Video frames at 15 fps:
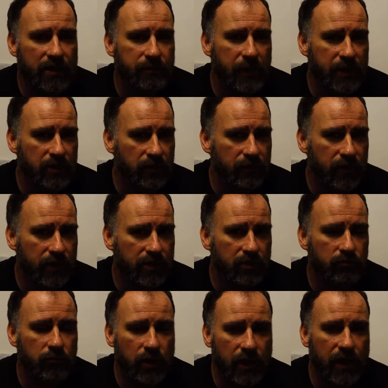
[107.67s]
aspects of
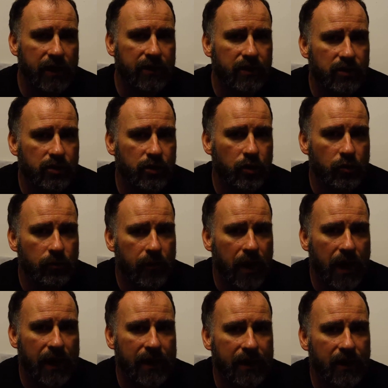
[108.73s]
this related to
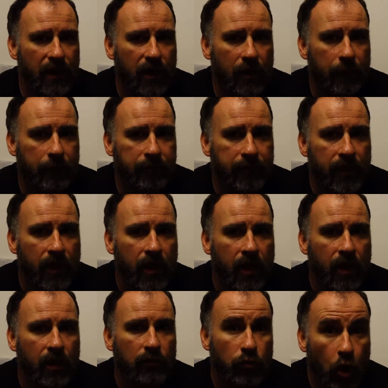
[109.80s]
my
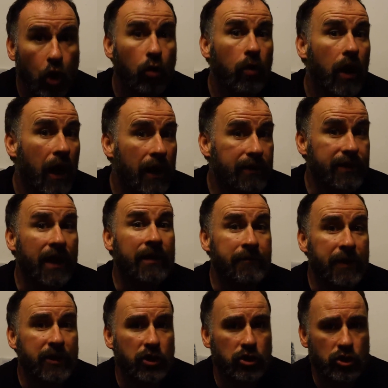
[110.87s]
role as
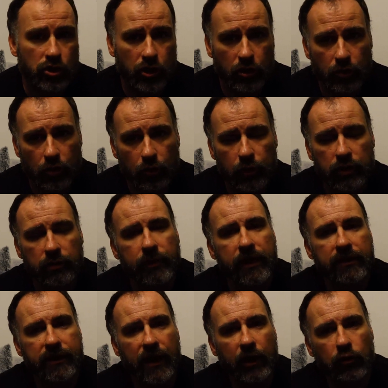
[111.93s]
admissions tutor, which
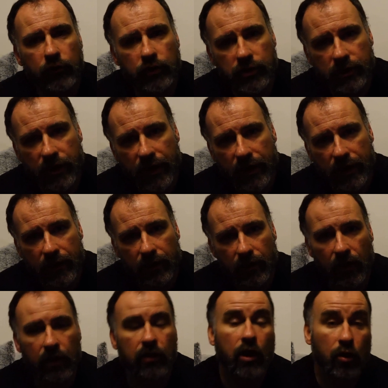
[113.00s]
means I oversee,
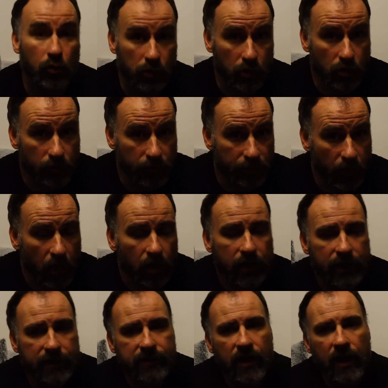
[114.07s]
along with a number of
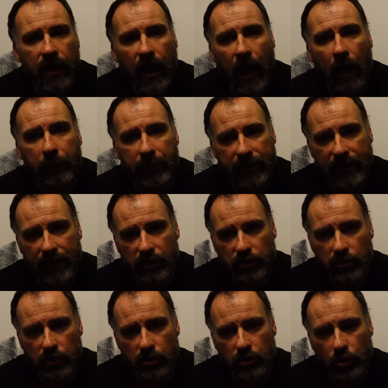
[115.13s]
colleagues,
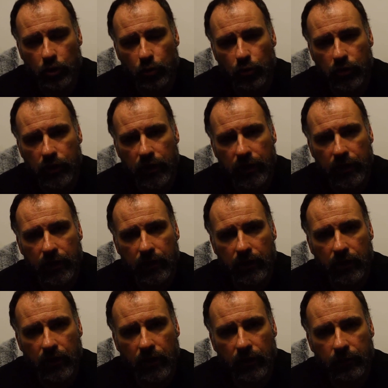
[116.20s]
applications to
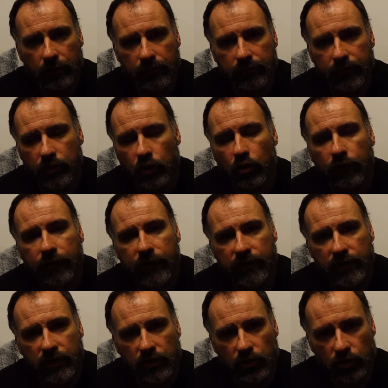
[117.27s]
the School of
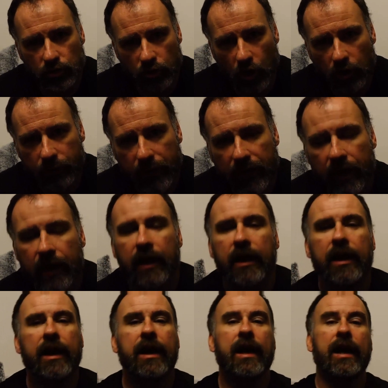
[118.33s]
Physics and Astronomy
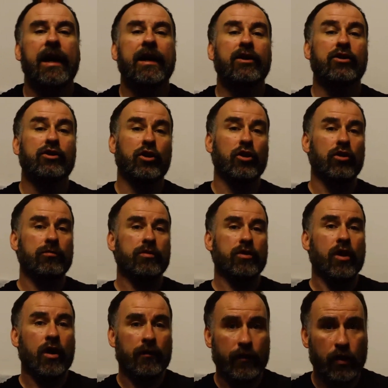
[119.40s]
in
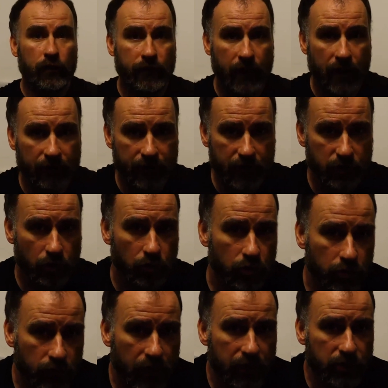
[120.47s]
terms of our various
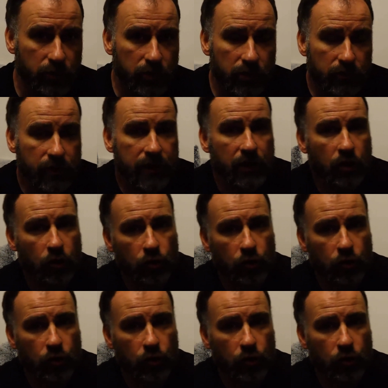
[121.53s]
undergraduate degree